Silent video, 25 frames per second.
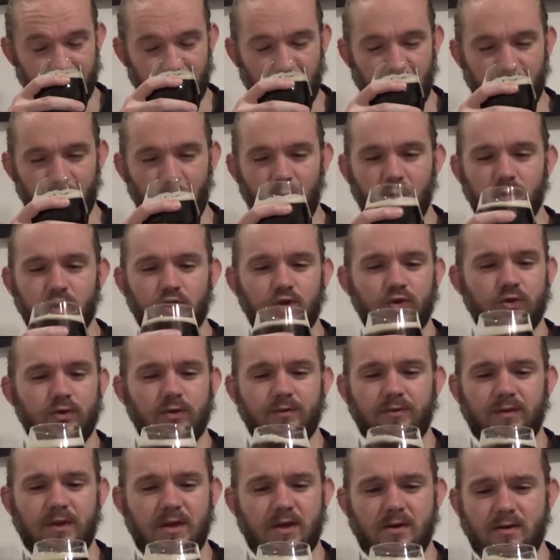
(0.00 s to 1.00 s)
I'm not sure
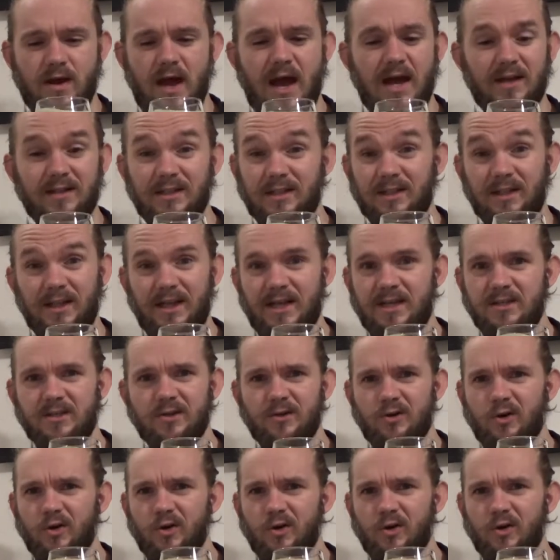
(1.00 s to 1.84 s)
if they are added later